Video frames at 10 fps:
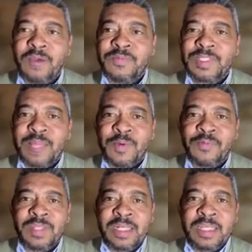some
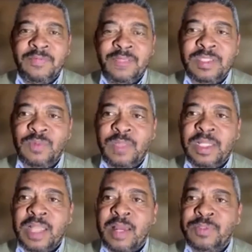of the levers when
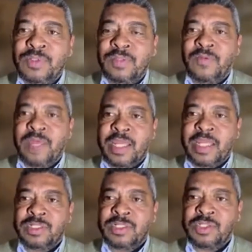it comes to the
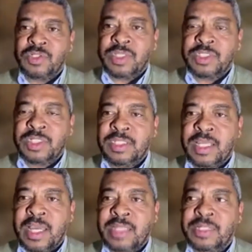financial situation in the
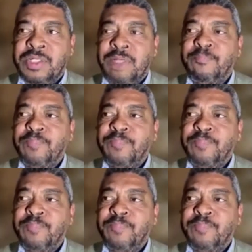country.